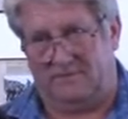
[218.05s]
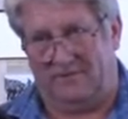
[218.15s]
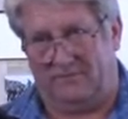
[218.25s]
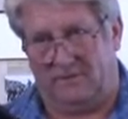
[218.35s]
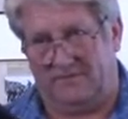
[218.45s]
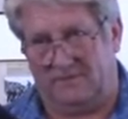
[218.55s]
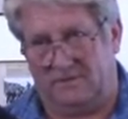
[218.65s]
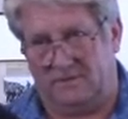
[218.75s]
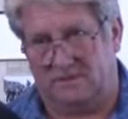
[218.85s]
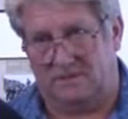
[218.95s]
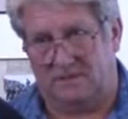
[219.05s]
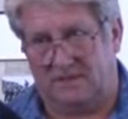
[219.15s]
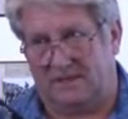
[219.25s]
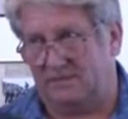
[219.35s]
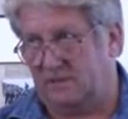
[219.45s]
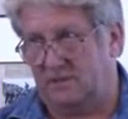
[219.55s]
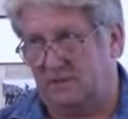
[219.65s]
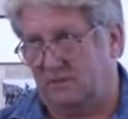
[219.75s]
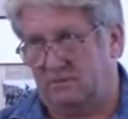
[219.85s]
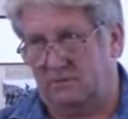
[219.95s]
or 4 different types.
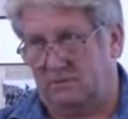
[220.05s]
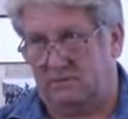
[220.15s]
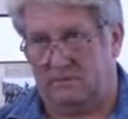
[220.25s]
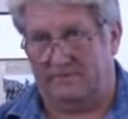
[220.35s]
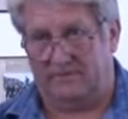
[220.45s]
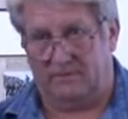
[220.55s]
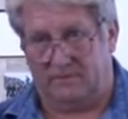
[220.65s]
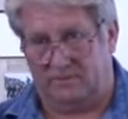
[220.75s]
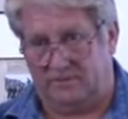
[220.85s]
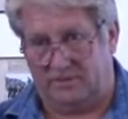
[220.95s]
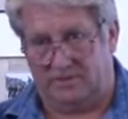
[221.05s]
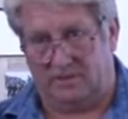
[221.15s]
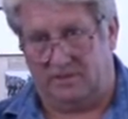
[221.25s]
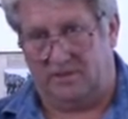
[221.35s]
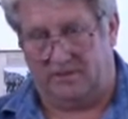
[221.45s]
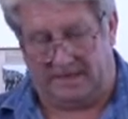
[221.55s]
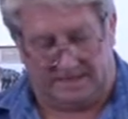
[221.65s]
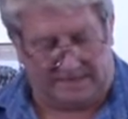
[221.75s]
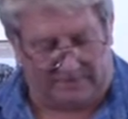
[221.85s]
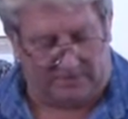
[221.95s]
Or if you're rich, you can go and get a
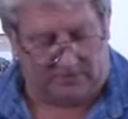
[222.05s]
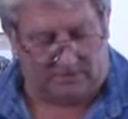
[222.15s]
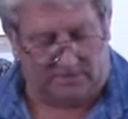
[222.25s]
Tamiya one,